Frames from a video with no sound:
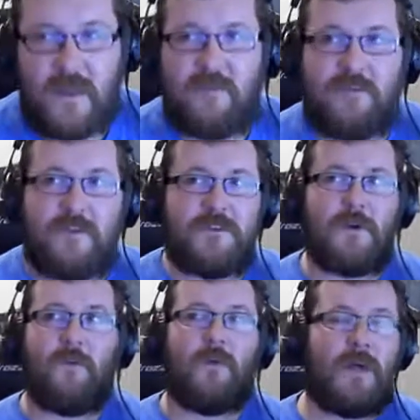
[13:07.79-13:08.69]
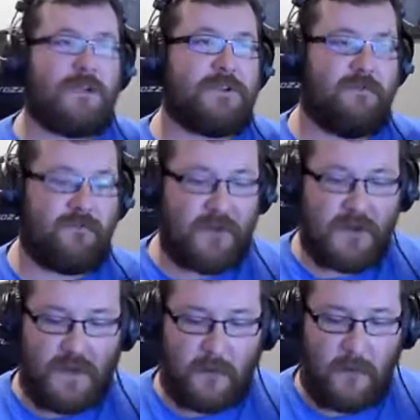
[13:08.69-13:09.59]
if you don't watch
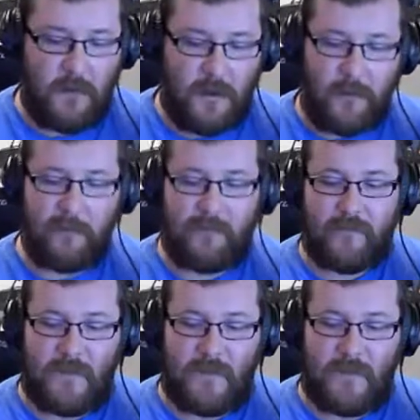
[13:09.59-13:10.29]
Infinity War